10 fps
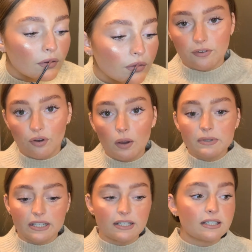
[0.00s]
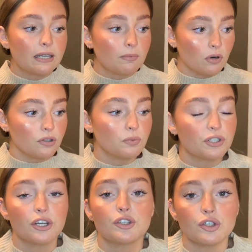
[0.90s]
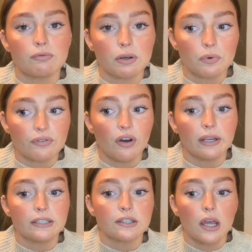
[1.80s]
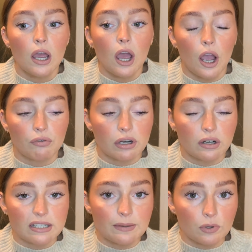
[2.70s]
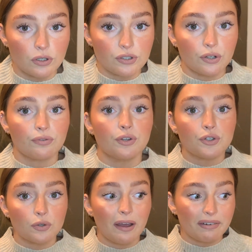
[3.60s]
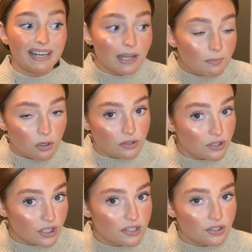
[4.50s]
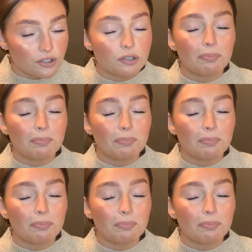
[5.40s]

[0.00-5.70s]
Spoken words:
If I was into lip gloss, which I do really want to find a really nice lip gloss, so if you do have any lip gloss suggestions,